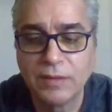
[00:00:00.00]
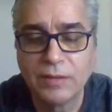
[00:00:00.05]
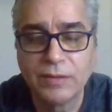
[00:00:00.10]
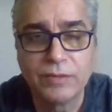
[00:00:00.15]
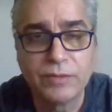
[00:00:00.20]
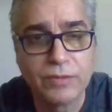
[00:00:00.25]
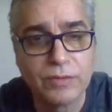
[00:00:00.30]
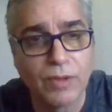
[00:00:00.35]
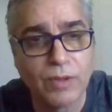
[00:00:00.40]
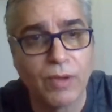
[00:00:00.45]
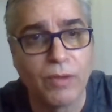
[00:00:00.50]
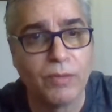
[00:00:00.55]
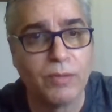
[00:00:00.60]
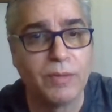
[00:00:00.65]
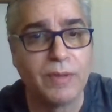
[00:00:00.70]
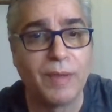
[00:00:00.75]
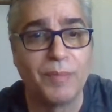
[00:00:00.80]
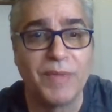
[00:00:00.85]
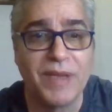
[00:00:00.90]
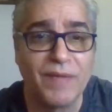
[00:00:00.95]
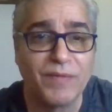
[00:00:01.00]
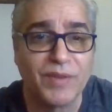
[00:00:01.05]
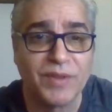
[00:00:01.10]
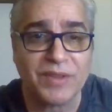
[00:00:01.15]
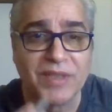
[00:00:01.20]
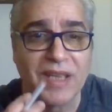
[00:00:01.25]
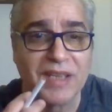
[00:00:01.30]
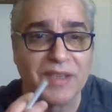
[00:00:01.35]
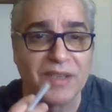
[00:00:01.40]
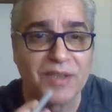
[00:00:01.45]
So I'm going to have to
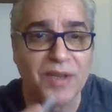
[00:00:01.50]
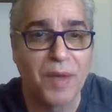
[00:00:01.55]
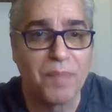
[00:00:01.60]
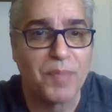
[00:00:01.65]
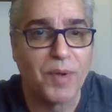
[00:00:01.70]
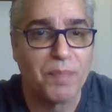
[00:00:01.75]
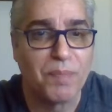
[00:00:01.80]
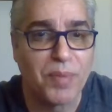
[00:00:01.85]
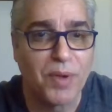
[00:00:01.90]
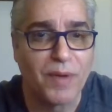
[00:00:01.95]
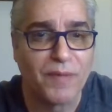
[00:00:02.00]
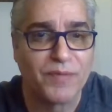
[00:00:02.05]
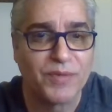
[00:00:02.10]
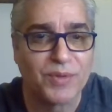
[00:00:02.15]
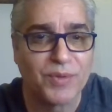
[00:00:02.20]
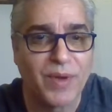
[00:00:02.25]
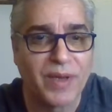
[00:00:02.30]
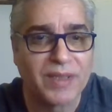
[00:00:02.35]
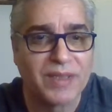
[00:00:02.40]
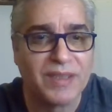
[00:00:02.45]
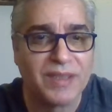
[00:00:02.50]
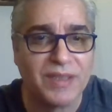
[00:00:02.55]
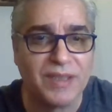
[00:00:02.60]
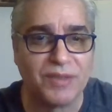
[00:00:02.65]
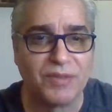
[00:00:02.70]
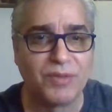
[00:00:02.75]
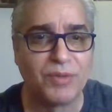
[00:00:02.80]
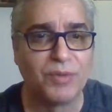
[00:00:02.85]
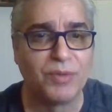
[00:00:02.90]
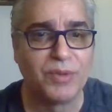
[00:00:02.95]
take a couple puffs so I can
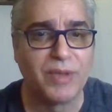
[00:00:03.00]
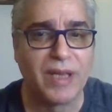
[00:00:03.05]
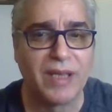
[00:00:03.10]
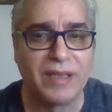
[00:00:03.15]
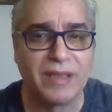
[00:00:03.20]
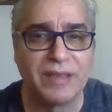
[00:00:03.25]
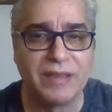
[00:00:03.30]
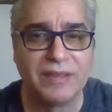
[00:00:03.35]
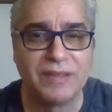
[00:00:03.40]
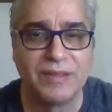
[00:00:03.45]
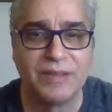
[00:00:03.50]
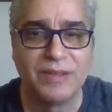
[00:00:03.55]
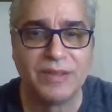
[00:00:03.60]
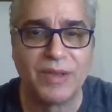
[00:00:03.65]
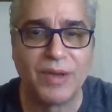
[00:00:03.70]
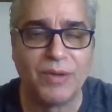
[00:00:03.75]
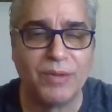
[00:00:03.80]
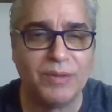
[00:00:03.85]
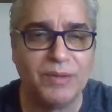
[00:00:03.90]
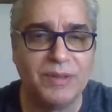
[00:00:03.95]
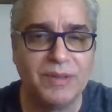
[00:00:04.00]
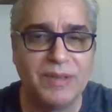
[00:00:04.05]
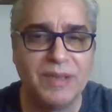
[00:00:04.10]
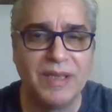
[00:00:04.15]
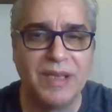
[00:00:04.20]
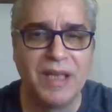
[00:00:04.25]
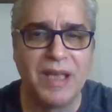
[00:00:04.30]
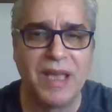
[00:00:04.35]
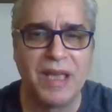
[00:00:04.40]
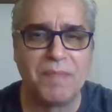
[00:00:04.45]
get through that, you know.
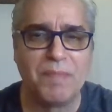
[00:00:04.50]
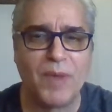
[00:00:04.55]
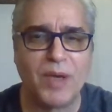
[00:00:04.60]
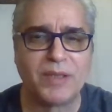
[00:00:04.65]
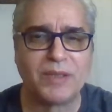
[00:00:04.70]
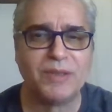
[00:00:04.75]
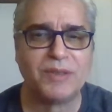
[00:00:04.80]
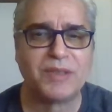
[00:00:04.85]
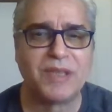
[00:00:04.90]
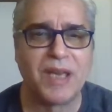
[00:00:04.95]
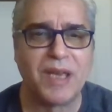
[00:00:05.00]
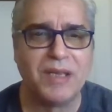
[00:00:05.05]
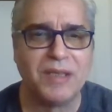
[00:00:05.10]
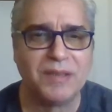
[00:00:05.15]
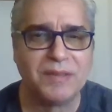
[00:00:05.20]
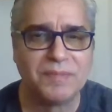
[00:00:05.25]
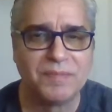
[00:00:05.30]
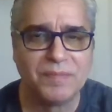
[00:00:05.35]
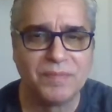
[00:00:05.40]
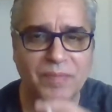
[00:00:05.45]
Hey, Michael K.